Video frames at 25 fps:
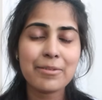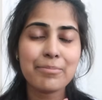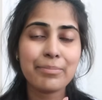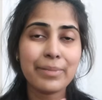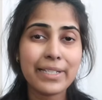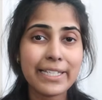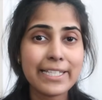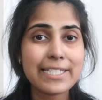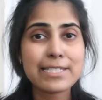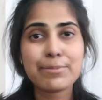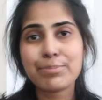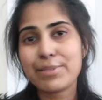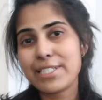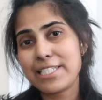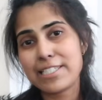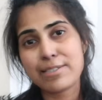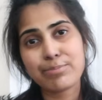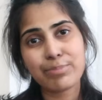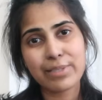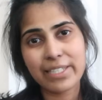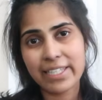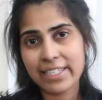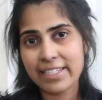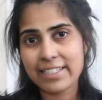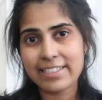Please
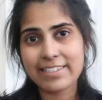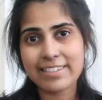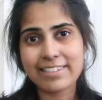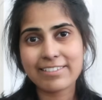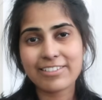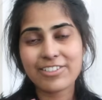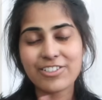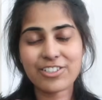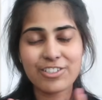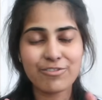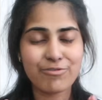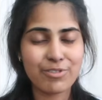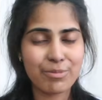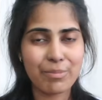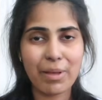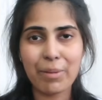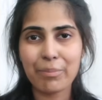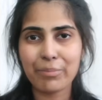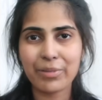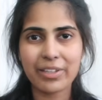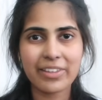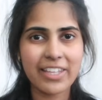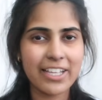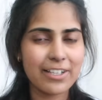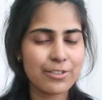just
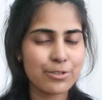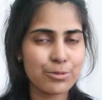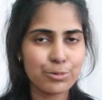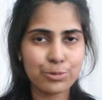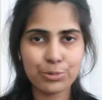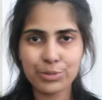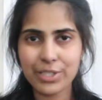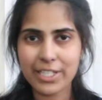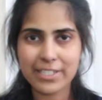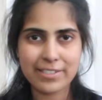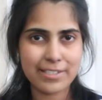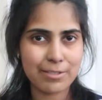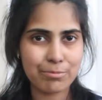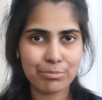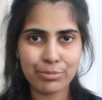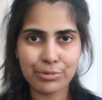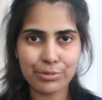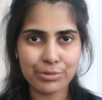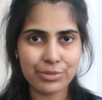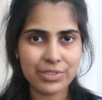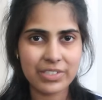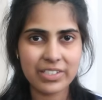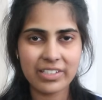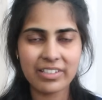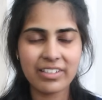remember that's all that's
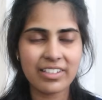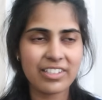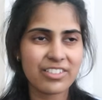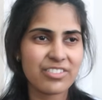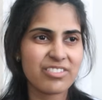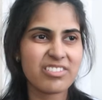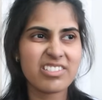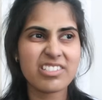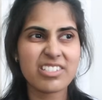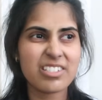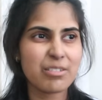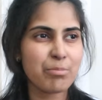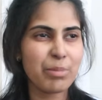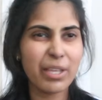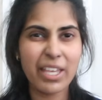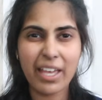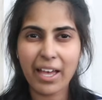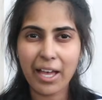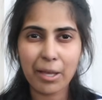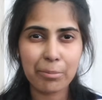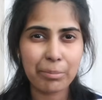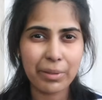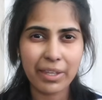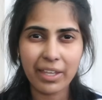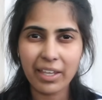important, is just to be
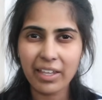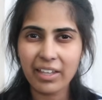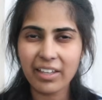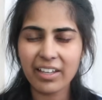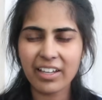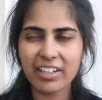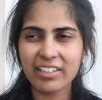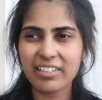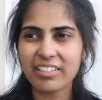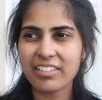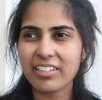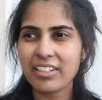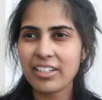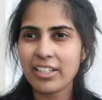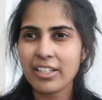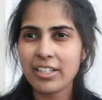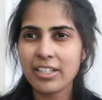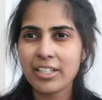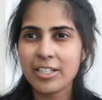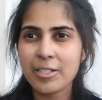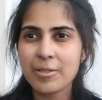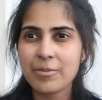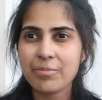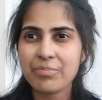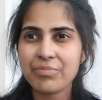happy and
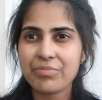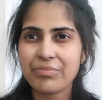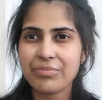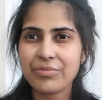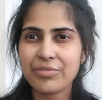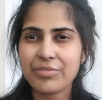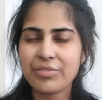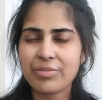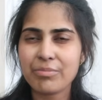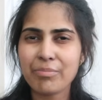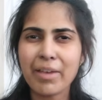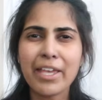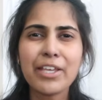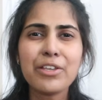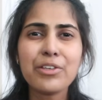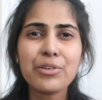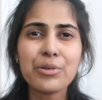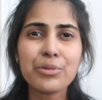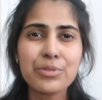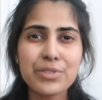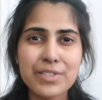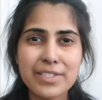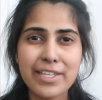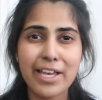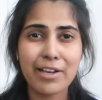make
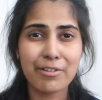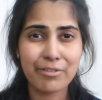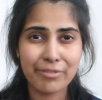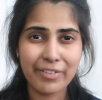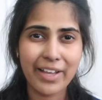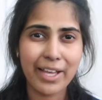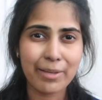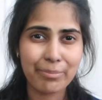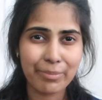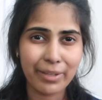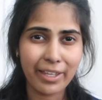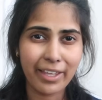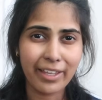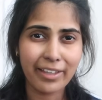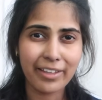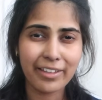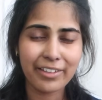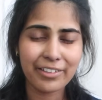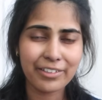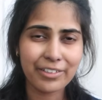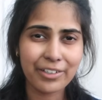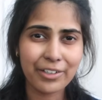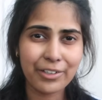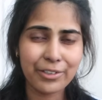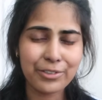yourself happy.
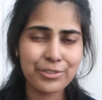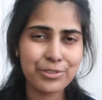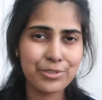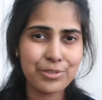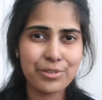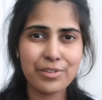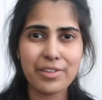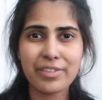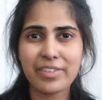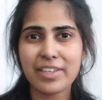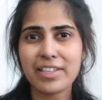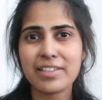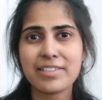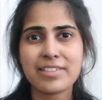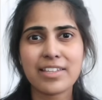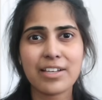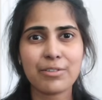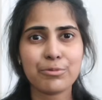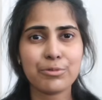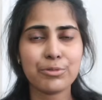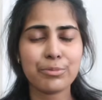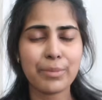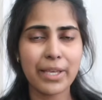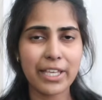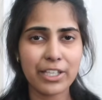You know, do the things
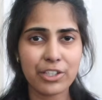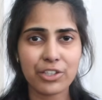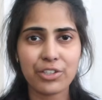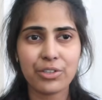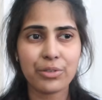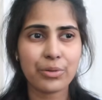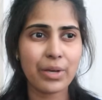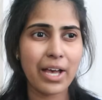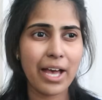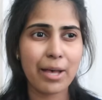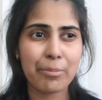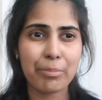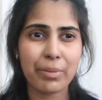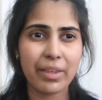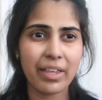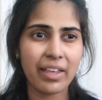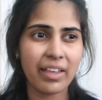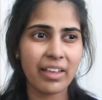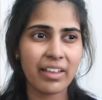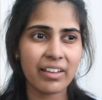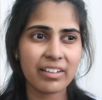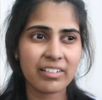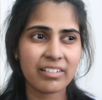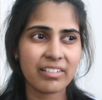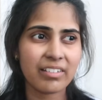that will make you
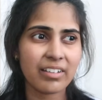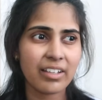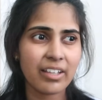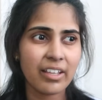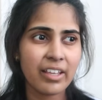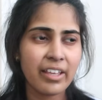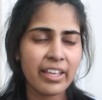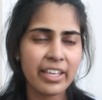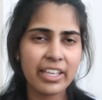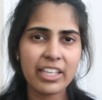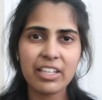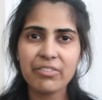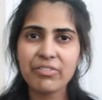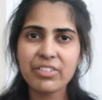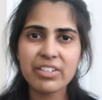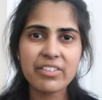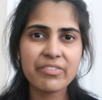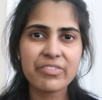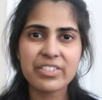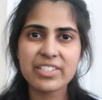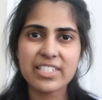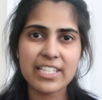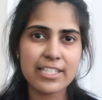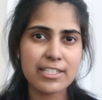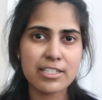happy, and even
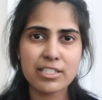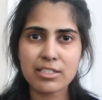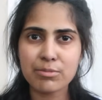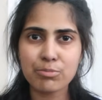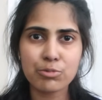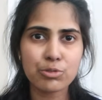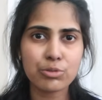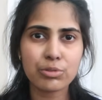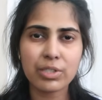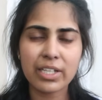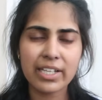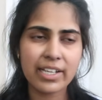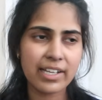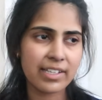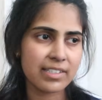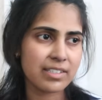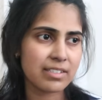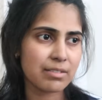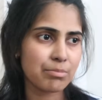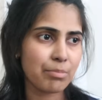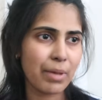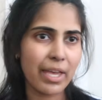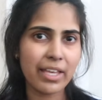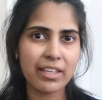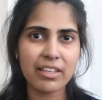if it's as small
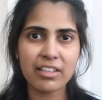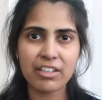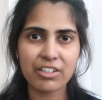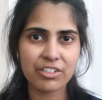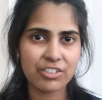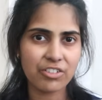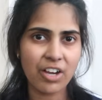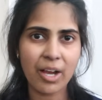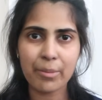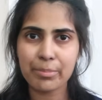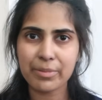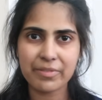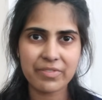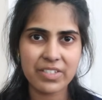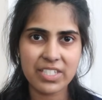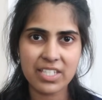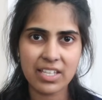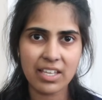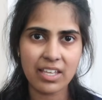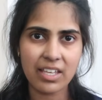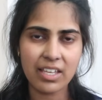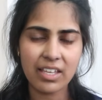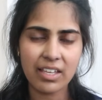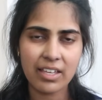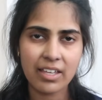as making a cup of
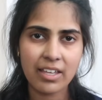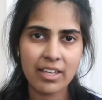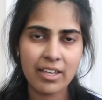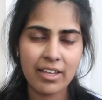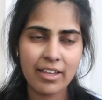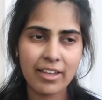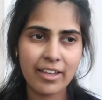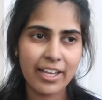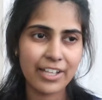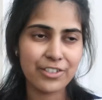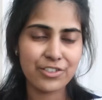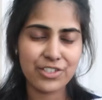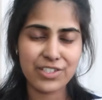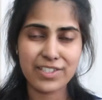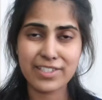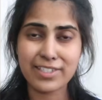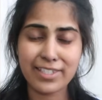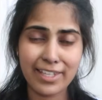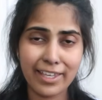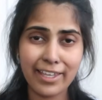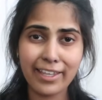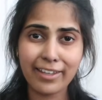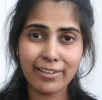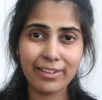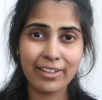tea and just
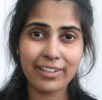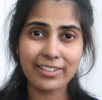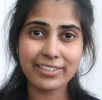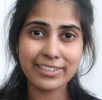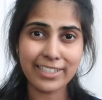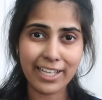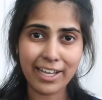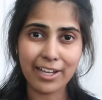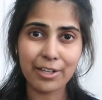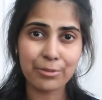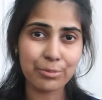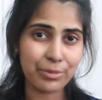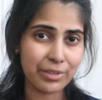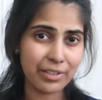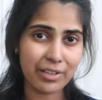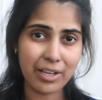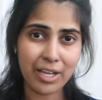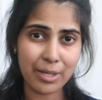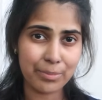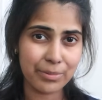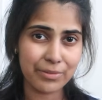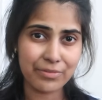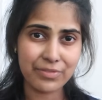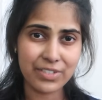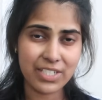sitting down with a
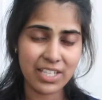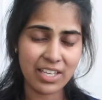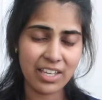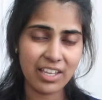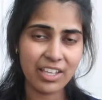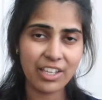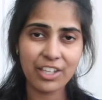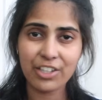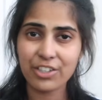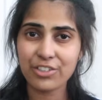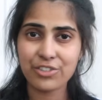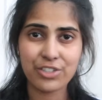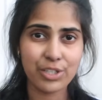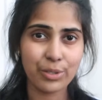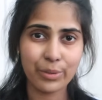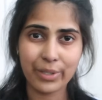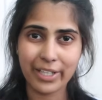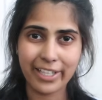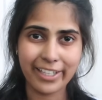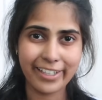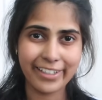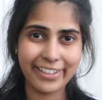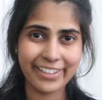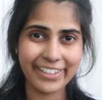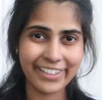cup of tea, do
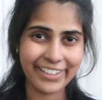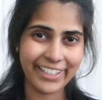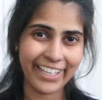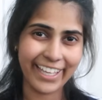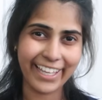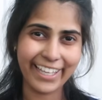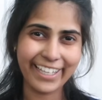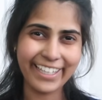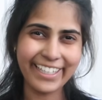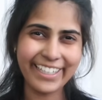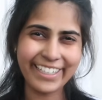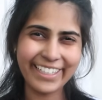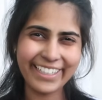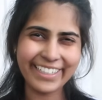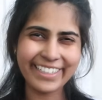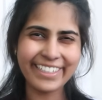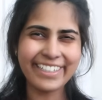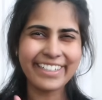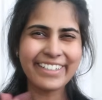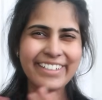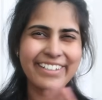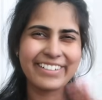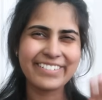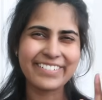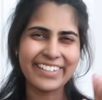it, okay?
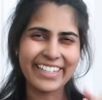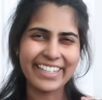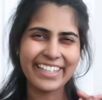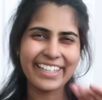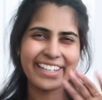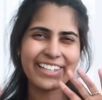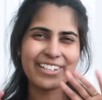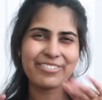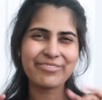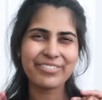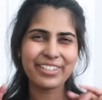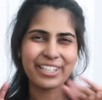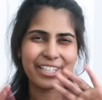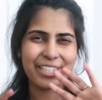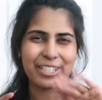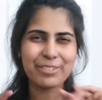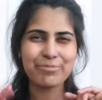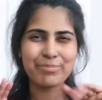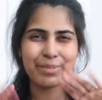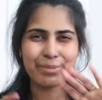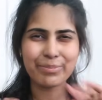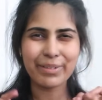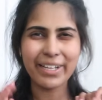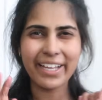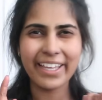Right, I love you.
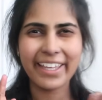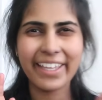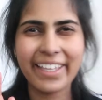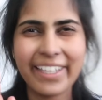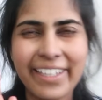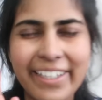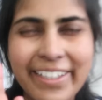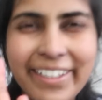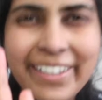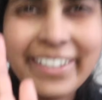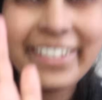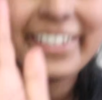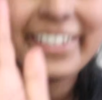Bye bye.